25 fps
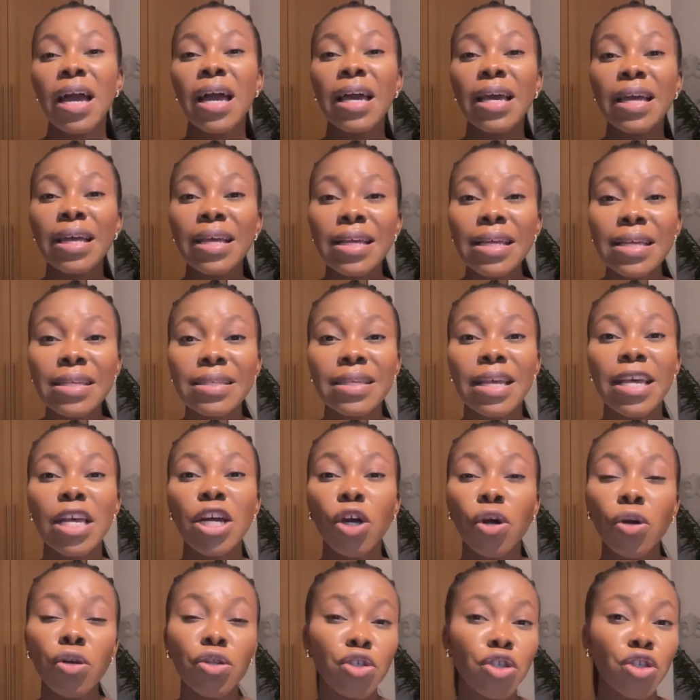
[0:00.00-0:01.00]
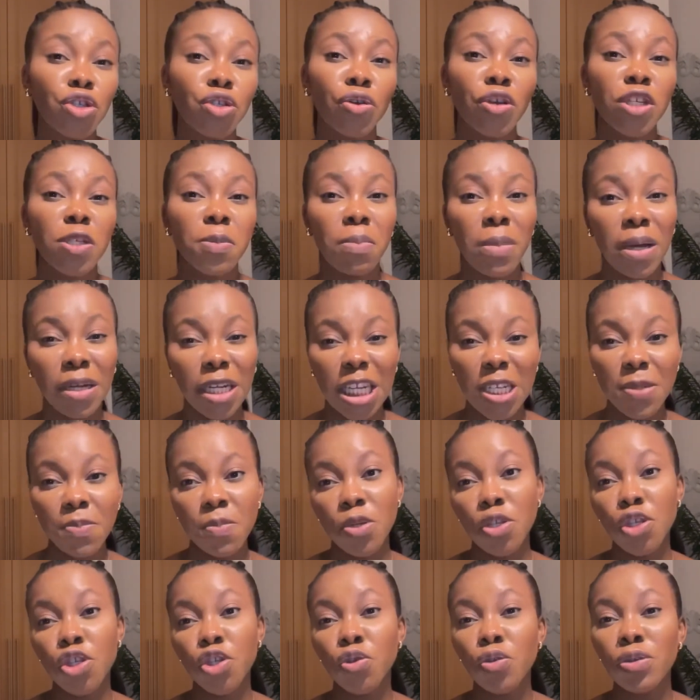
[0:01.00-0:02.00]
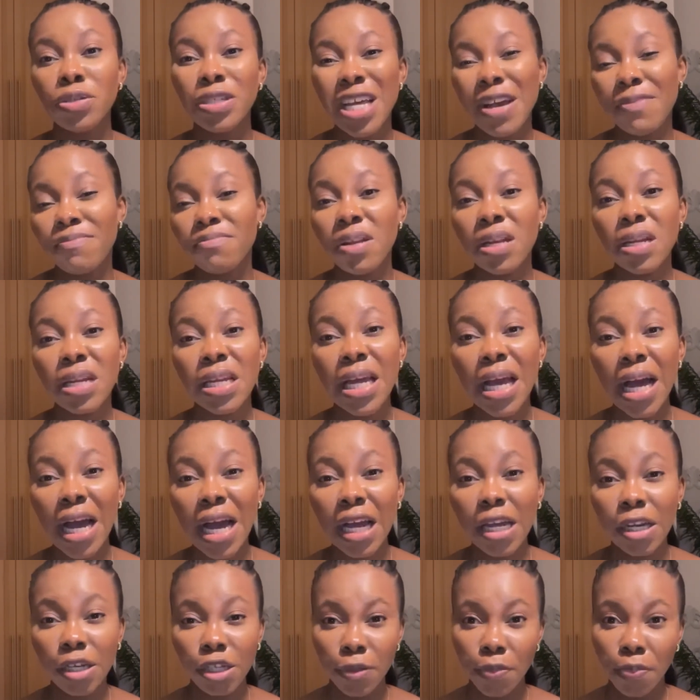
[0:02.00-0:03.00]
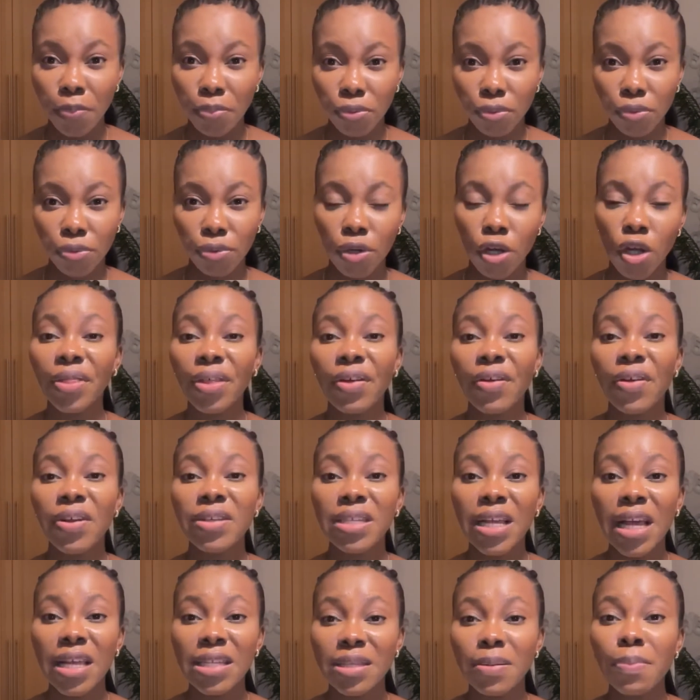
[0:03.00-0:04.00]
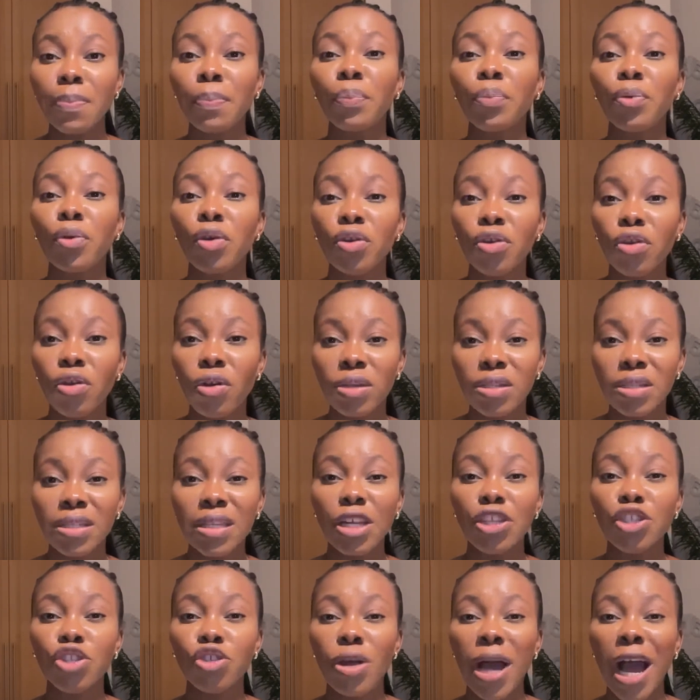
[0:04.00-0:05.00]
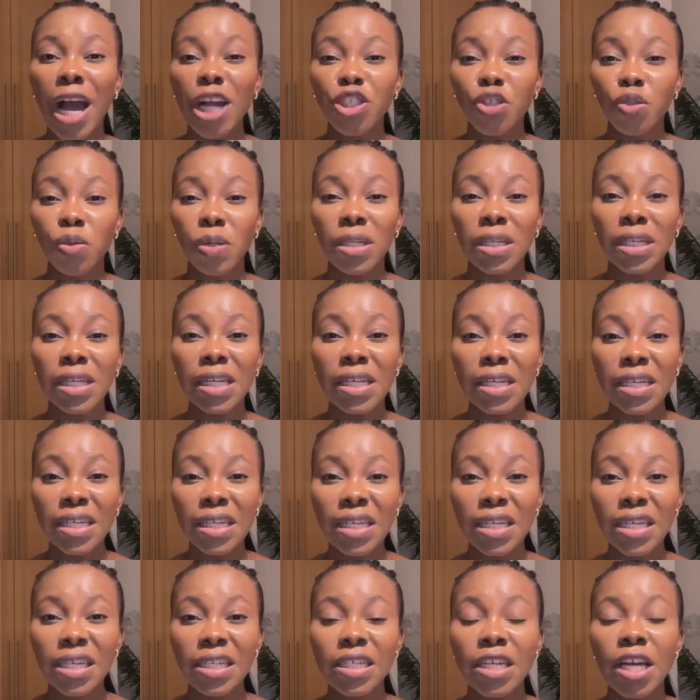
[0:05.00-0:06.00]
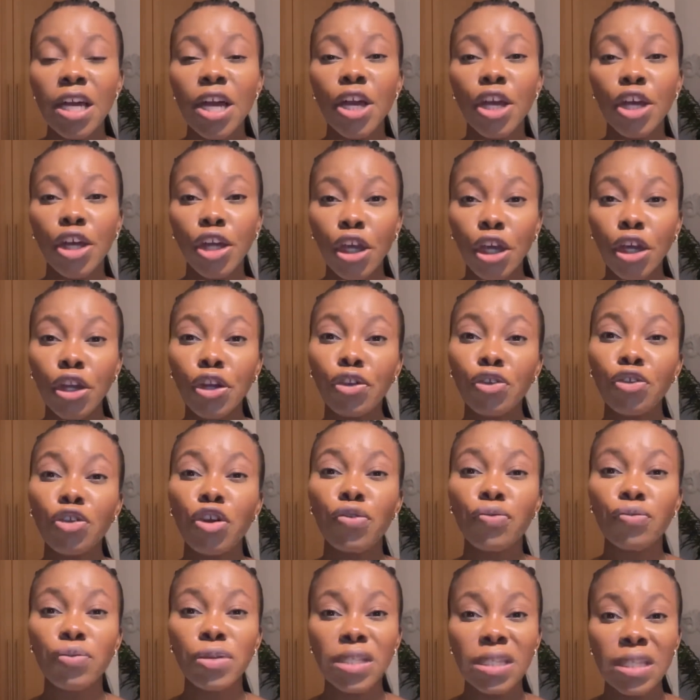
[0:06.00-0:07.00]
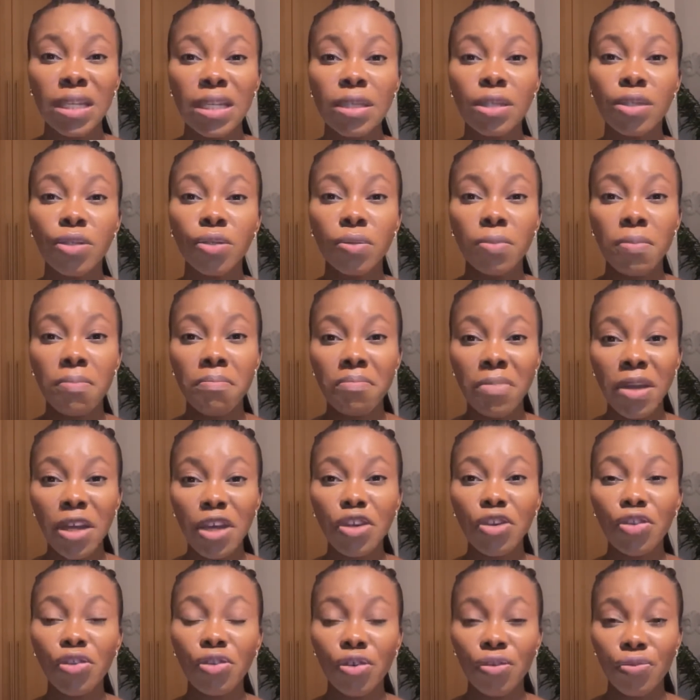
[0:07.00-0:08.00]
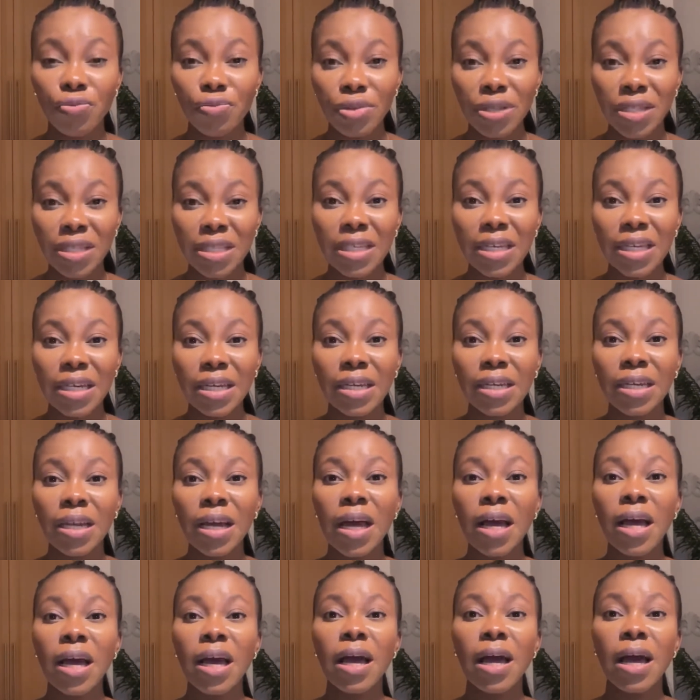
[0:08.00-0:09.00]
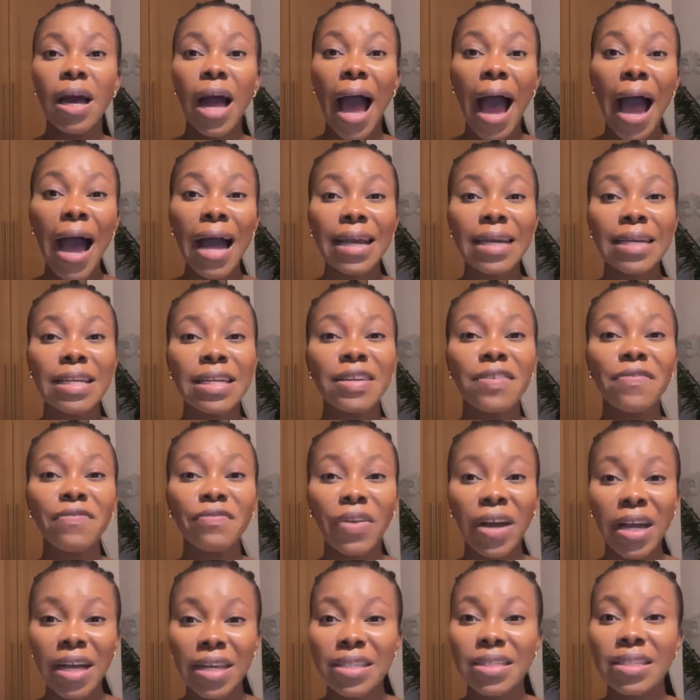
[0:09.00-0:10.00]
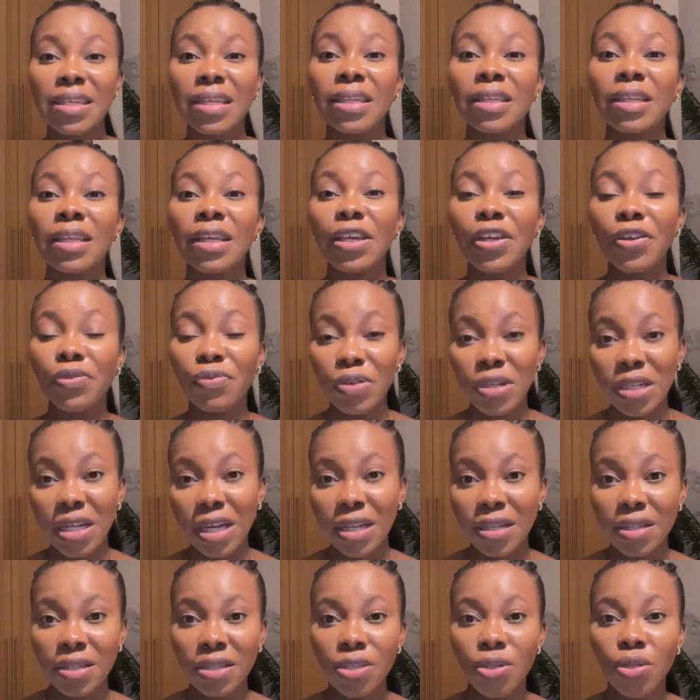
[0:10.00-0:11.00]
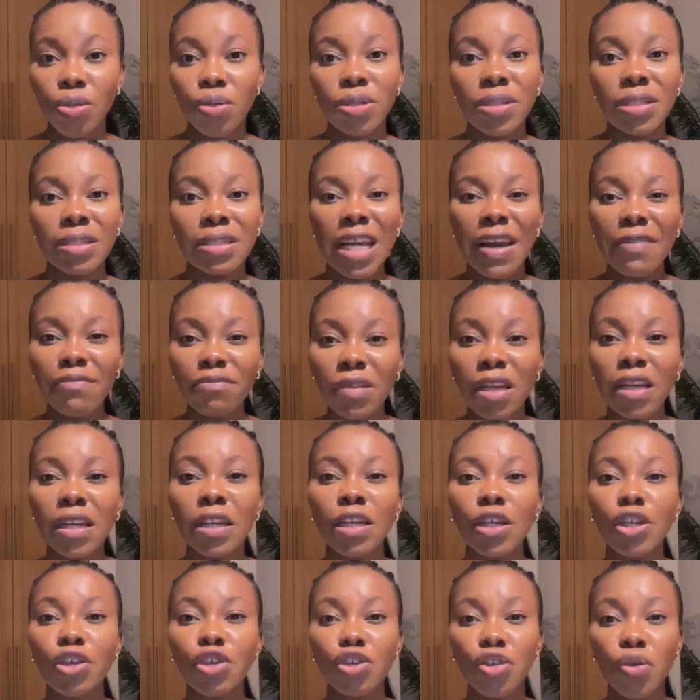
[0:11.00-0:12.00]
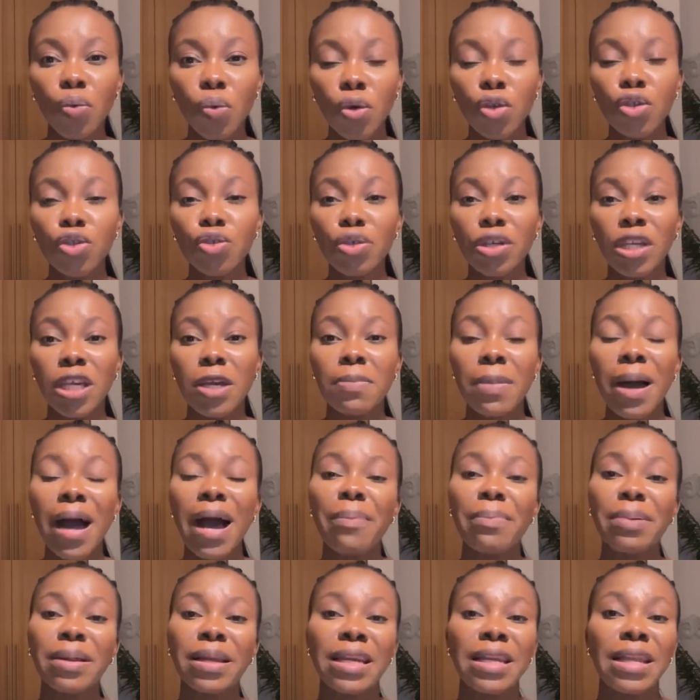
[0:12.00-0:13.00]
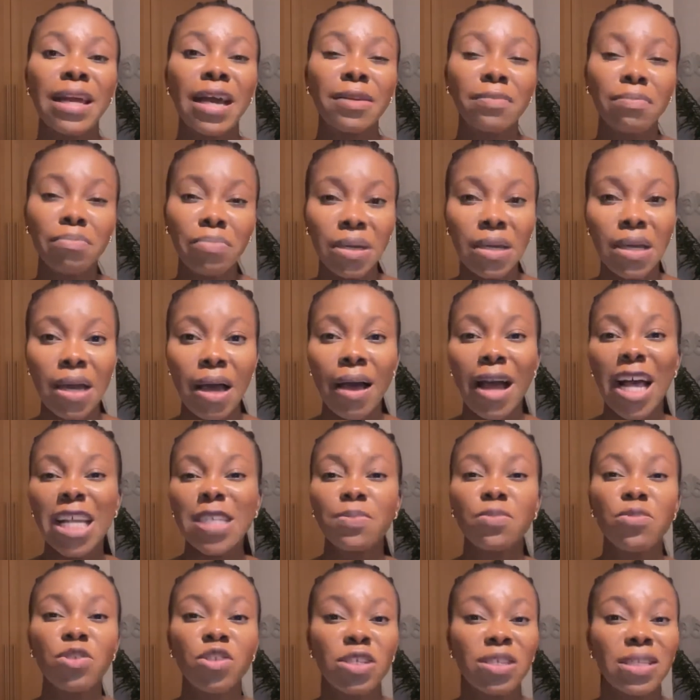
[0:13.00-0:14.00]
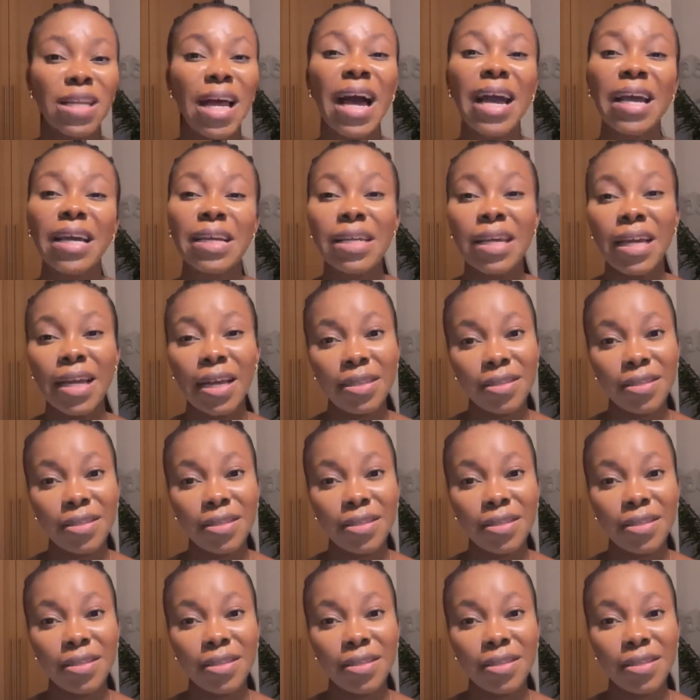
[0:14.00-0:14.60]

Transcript: It's a continuous management. You're definitely acne prone. There are certain products that you actually need in your routine to make your routine acne fighting ingredients. So definitely you want to keep acne at bay as much as acne has